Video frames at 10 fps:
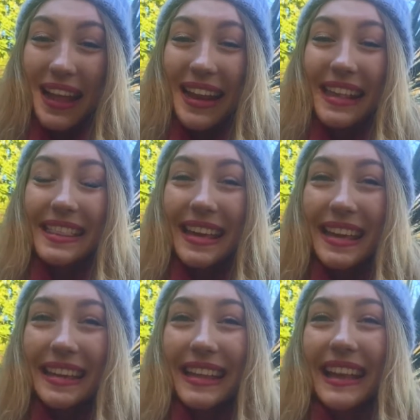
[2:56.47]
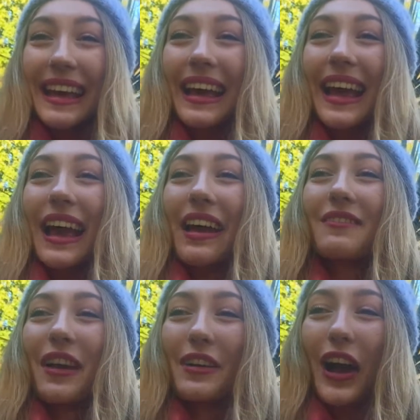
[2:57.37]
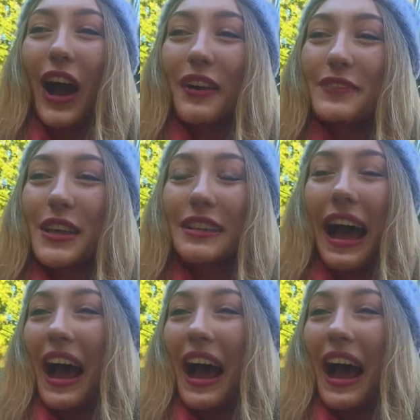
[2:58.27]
And I think very often